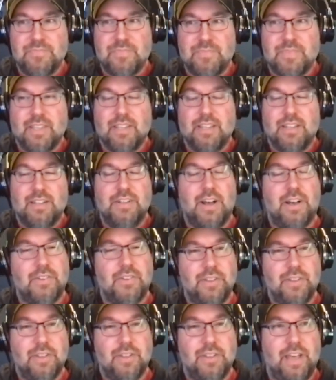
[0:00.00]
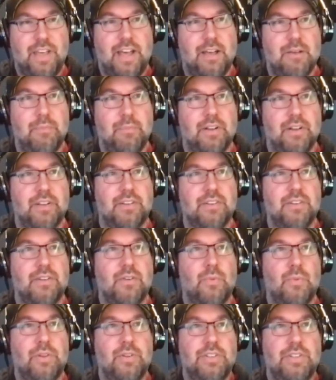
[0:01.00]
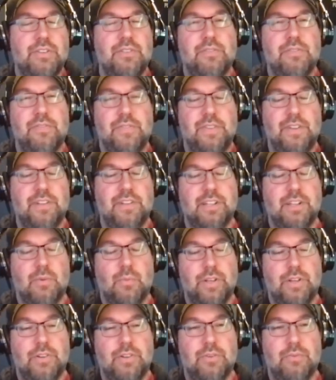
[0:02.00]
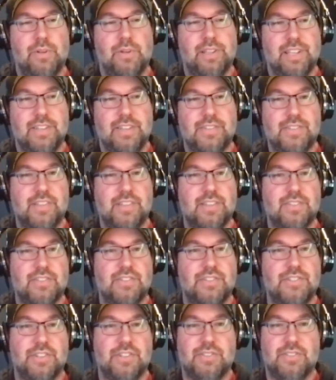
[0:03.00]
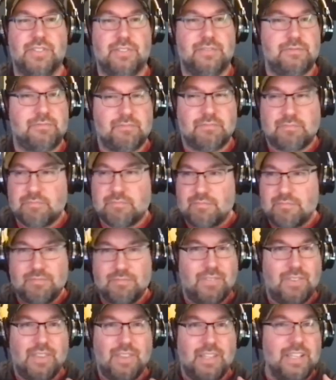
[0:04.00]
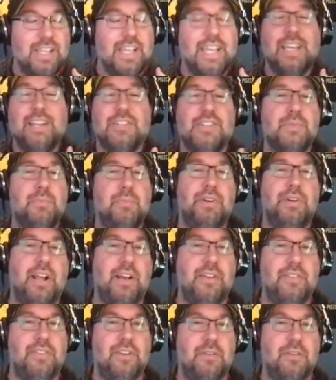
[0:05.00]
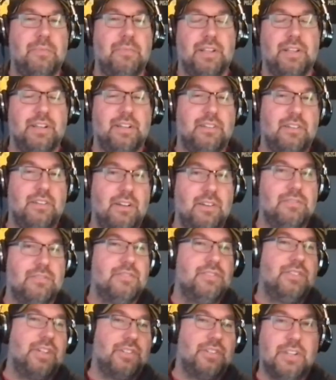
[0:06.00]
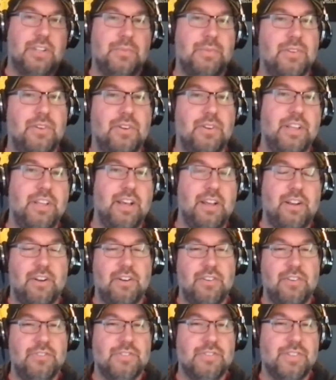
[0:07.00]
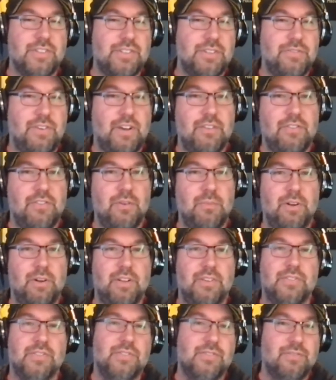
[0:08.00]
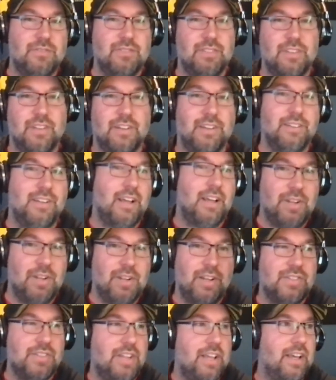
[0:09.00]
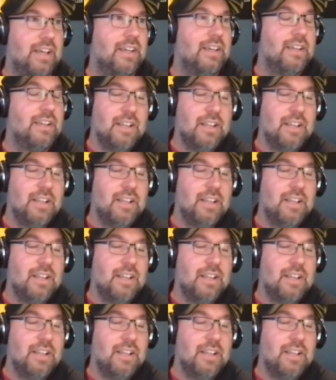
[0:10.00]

Not only that, but we didn't feel like we could release this just. You can't just put it out there and be like, "Oh, Josh Gibson only had 165 home runs. Uh, have a nice day."